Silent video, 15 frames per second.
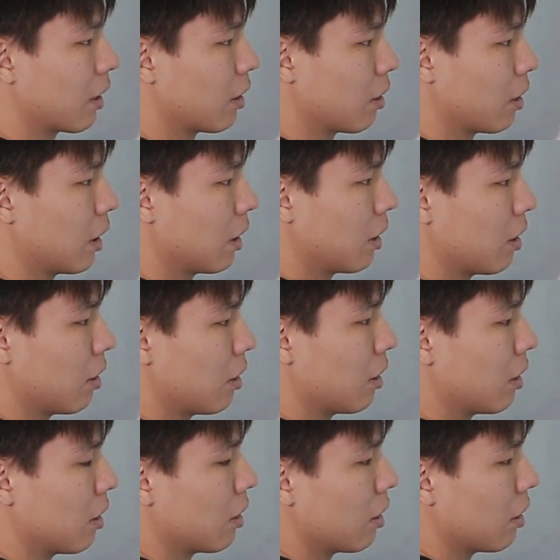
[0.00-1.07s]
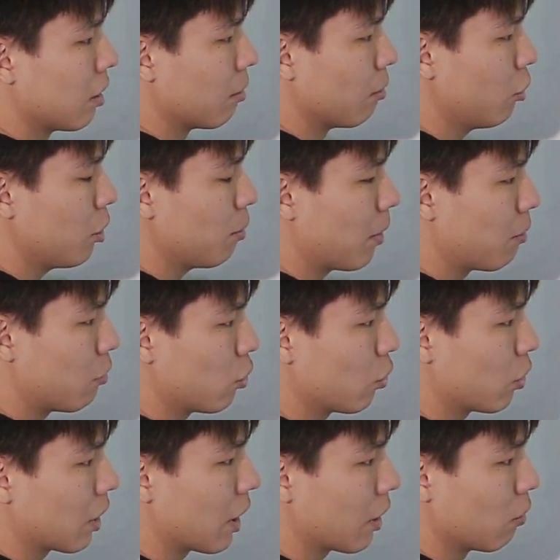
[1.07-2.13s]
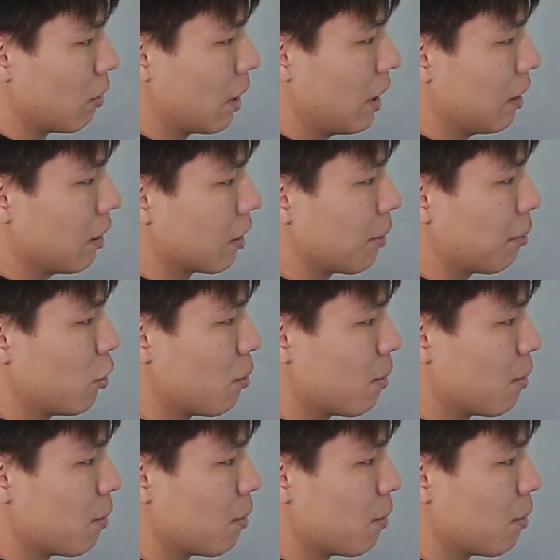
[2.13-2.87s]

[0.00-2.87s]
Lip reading: will be the interval from 0 to plus infinity.